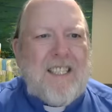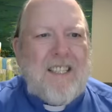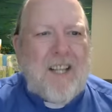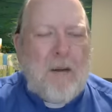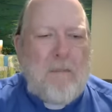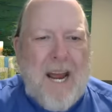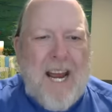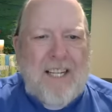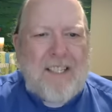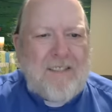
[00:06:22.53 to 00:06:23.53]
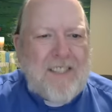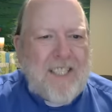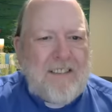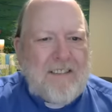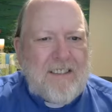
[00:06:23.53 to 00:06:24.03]
the command of
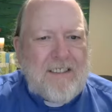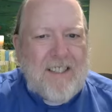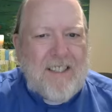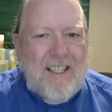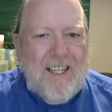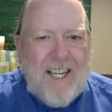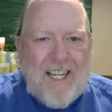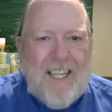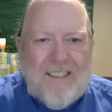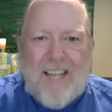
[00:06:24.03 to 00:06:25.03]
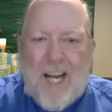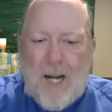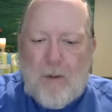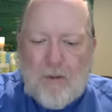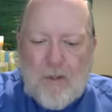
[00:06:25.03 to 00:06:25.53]
Jesus, he is
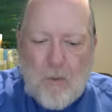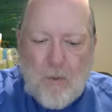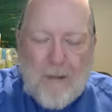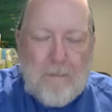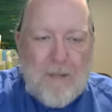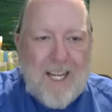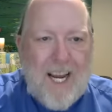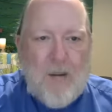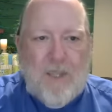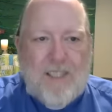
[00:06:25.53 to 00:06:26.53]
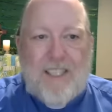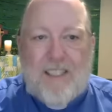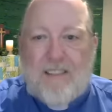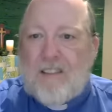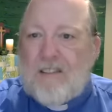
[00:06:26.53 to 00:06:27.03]
able to replicate what
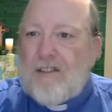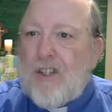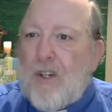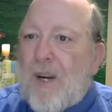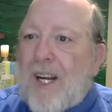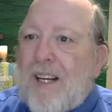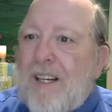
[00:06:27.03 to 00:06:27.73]
Jesus is doing.